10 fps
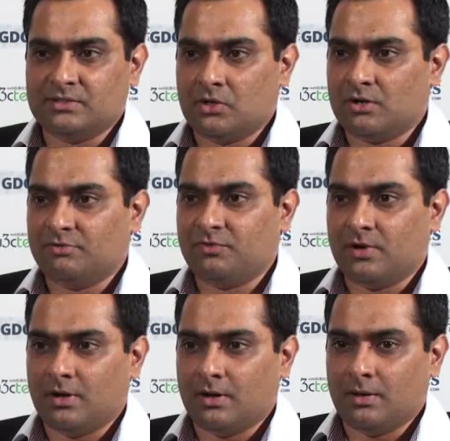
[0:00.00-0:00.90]
There's a lot of
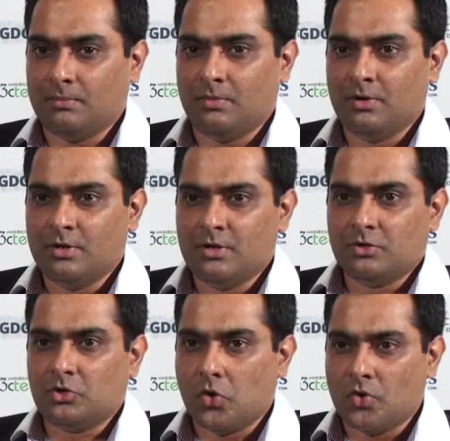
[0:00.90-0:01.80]

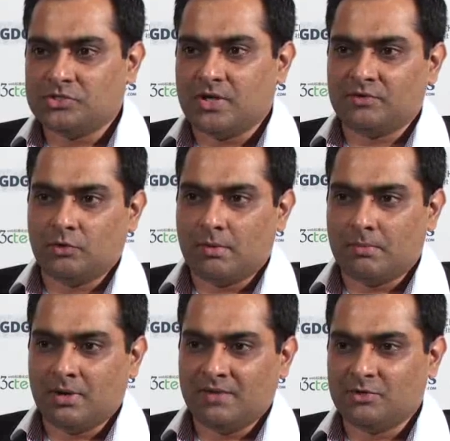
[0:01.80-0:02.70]
codes you have to
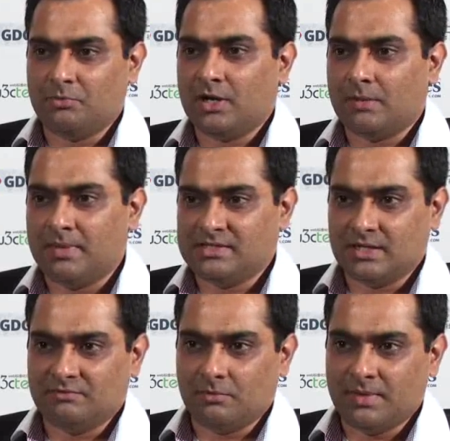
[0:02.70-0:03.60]
remember, even to bring up
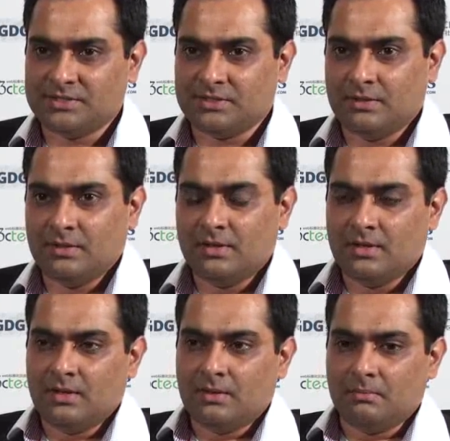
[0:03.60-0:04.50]
basic information.
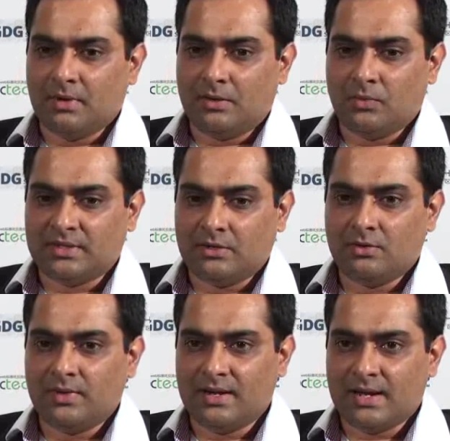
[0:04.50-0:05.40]
But what they
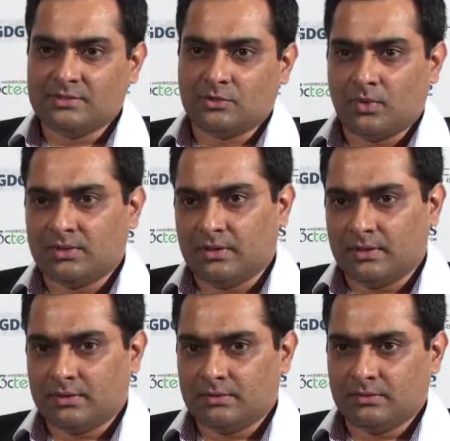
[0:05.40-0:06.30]
don't realize, or what
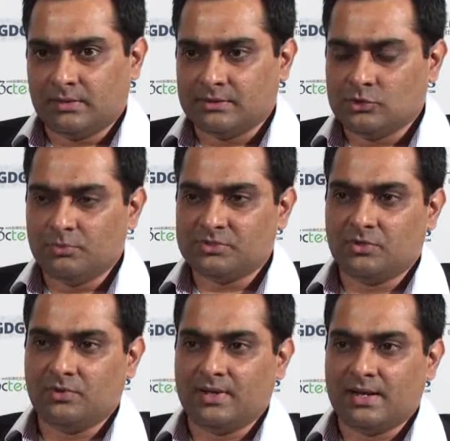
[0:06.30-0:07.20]
the consumers
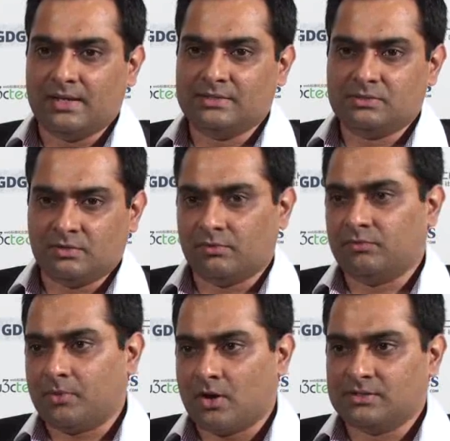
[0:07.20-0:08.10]
don't realize of
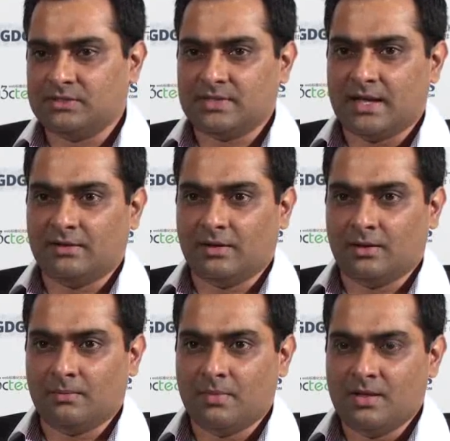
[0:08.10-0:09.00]
the products, is that
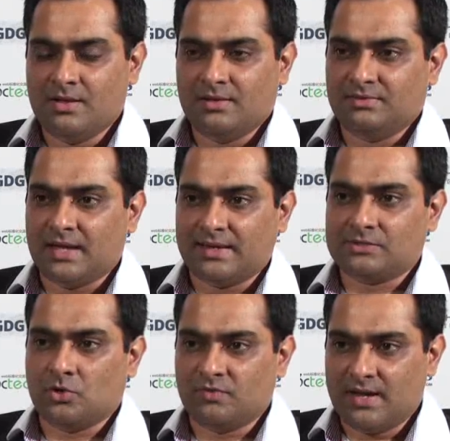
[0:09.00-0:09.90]
that
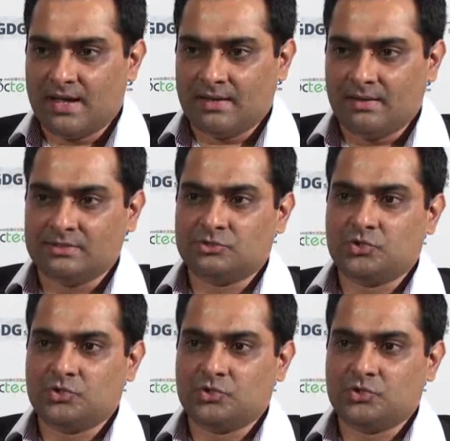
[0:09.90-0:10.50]
takes overhead.